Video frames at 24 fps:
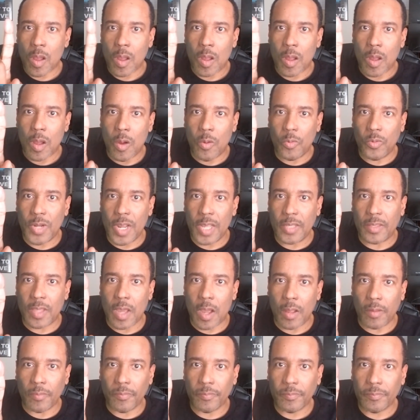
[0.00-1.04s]
Hold that
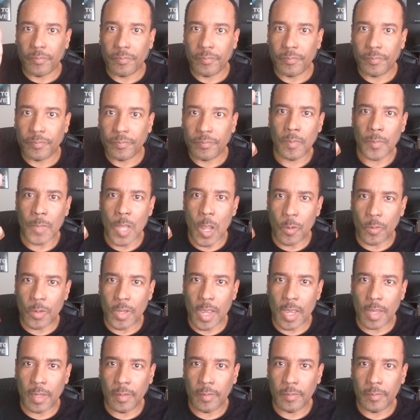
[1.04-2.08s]
thought.
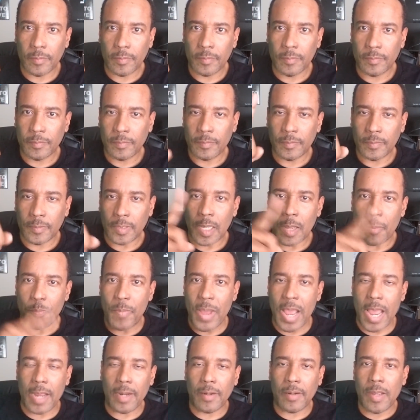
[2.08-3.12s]
Okay, I'm
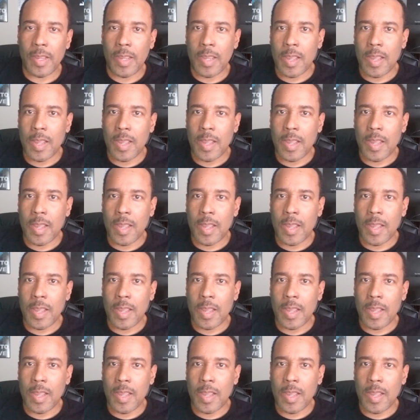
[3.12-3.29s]
back.